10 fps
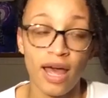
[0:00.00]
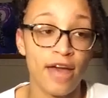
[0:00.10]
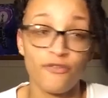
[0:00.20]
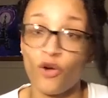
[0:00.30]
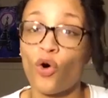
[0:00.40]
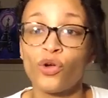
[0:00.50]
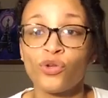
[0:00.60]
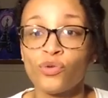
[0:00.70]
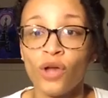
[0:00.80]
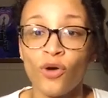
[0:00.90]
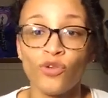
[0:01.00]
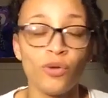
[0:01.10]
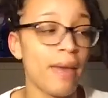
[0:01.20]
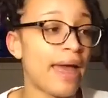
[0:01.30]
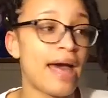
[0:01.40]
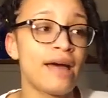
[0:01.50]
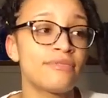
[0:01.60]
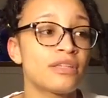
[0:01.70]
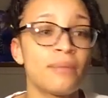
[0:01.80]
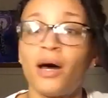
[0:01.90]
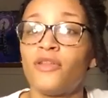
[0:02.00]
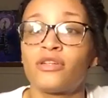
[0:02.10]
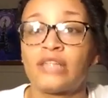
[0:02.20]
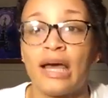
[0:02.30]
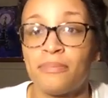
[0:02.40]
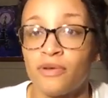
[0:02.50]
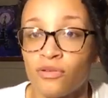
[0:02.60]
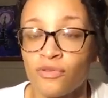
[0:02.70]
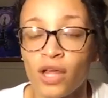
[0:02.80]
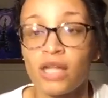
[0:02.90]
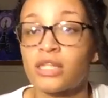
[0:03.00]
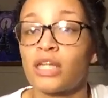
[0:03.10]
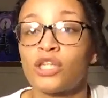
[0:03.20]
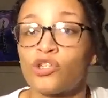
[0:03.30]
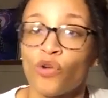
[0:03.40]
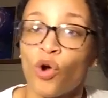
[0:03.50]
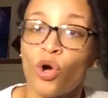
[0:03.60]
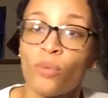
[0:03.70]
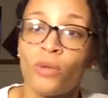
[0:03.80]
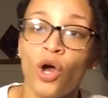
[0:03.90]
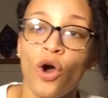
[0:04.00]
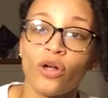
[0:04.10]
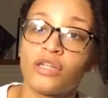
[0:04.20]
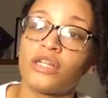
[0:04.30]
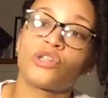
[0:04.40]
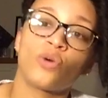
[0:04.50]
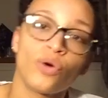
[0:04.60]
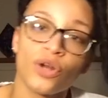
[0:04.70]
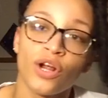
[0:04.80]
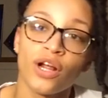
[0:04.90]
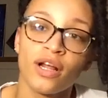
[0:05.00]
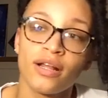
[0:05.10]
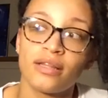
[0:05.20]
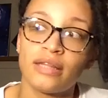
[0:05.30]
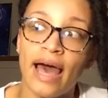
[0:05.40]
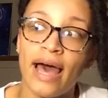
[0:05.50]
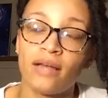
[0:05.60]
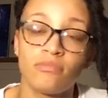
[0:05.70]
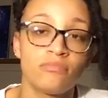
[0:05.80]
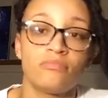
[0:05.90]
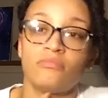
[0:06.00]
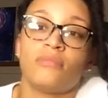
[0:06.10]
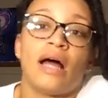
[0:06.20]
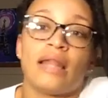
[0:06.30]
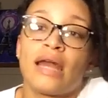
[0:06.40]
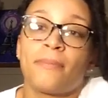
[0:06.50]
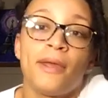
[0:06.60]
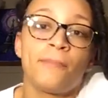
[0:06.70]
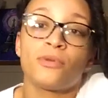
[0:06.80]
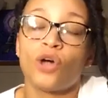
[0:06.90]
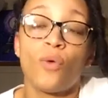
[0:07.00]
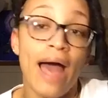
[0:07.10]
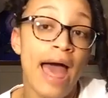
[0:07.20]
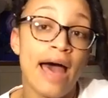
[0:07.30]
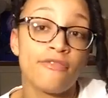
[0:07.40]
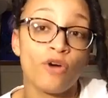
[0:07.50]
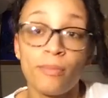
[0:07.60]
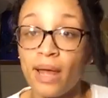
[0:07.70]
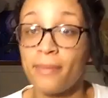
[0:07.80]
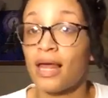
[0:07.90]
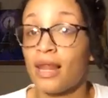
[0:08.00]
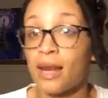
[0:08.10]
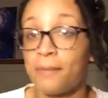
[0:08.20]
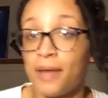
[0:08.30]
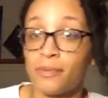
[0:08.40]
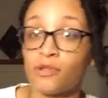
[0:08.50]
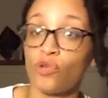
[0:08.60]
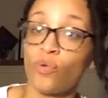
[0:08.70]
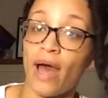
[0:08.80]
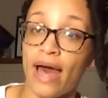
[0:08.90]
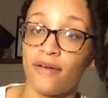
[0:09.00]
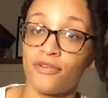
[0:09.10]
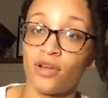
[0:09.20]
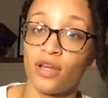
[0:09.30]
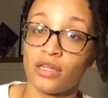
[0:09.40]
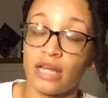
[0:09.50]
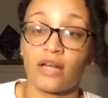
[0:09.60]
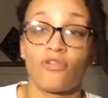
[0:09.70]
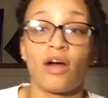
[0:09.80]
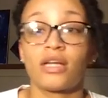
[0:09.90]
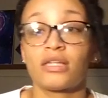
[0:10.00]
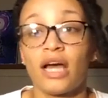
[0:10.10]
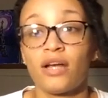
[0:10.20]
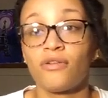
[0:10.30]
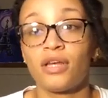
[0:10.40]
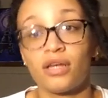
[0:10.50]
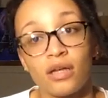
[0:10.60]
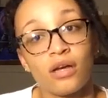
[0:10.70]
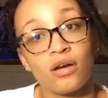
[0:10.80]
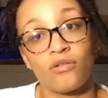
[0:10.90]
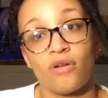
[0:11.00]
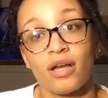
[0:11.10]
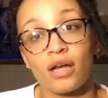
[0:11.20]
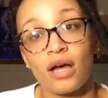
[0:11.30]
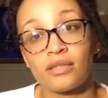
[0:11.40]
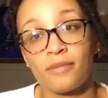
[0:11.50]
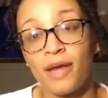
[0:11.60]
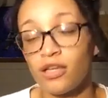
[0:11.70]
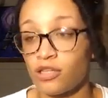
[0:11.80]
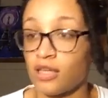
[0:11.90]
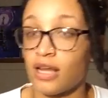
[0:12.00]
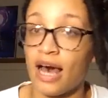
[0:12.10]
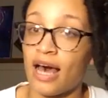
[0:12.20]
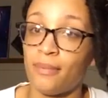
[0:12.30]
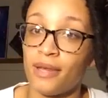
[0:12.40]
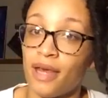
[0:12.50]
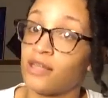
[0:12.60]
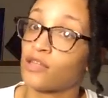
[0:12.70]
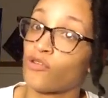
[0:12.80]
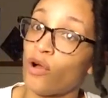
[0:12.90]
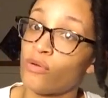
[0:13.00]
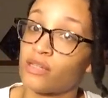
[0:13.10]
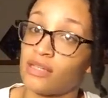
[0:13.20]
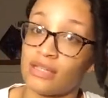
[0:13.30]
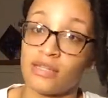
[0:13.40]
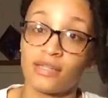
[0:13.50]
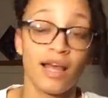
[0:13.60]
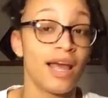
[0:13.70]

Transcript: And for all you know, you may have some other type of syndrome or disorder that a lot of people don't have, or maybe a lot of people do have, like chronic diarrhea, chronic constipation, IBS, Crohn's disease,